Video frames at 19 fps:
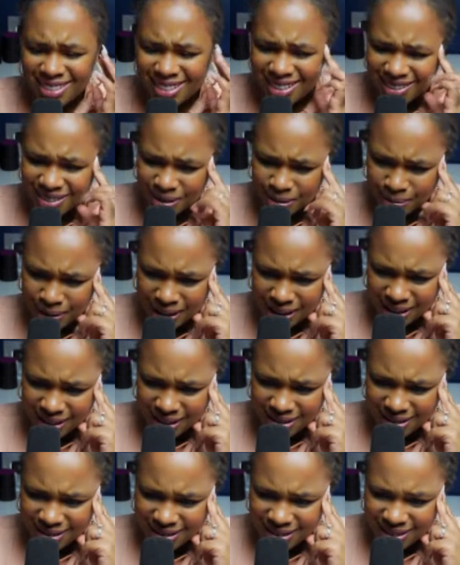oh my
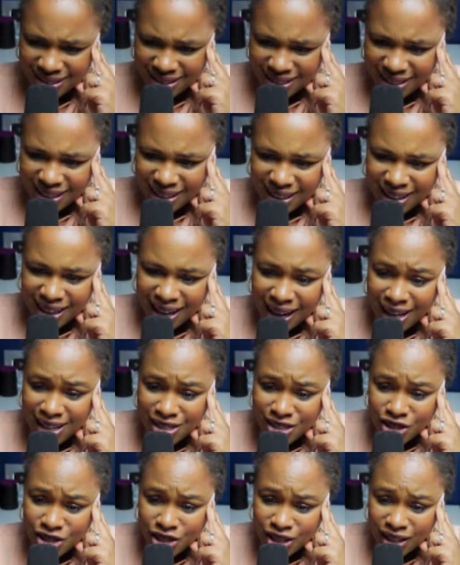God.
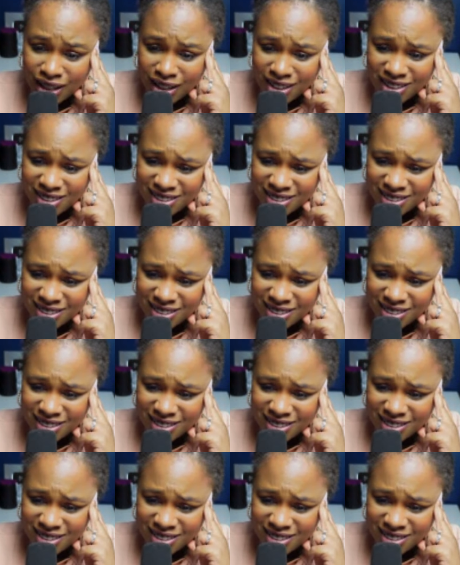Guys, chill.